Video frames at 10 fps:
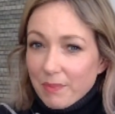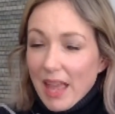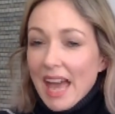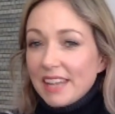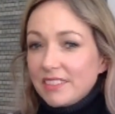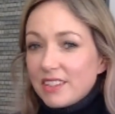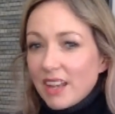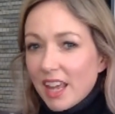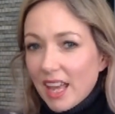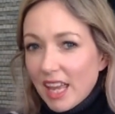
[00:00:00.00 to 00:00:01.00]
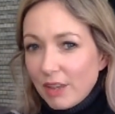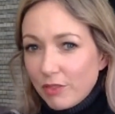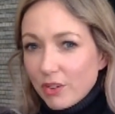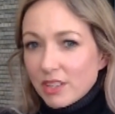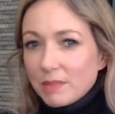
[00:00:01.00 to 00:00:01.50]
And if you're
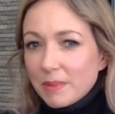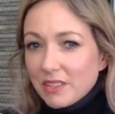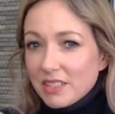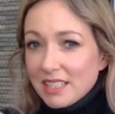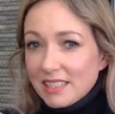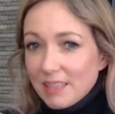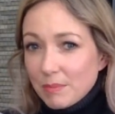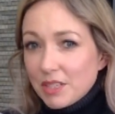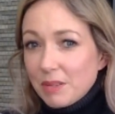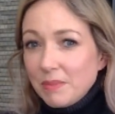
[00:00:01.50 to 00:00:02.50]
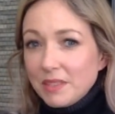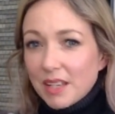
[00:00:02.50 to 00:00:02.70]
experiencing symptoms,